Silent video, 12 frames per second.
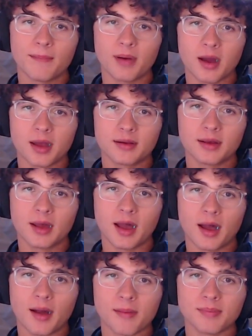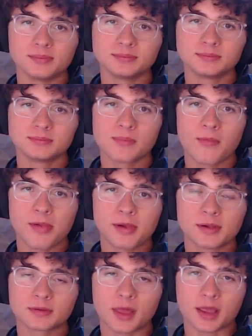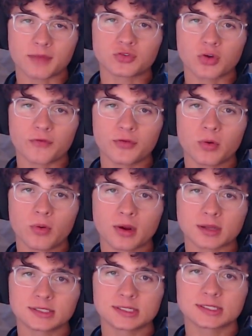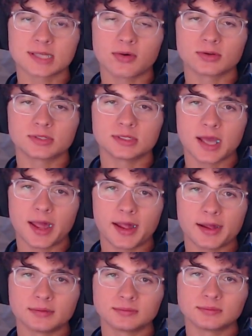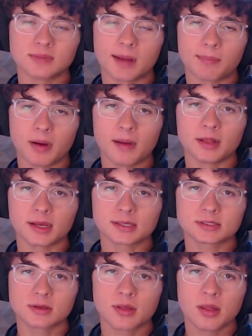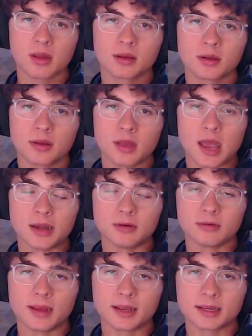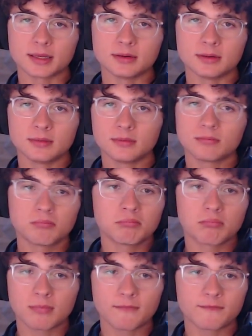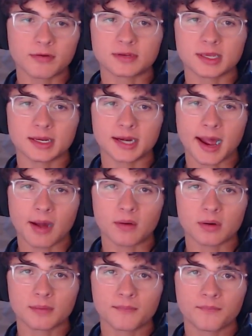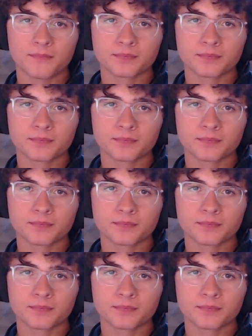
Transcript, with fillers: But, um, like, if, so if you were working six hours a day at a Publix and you were making fifteen an hour,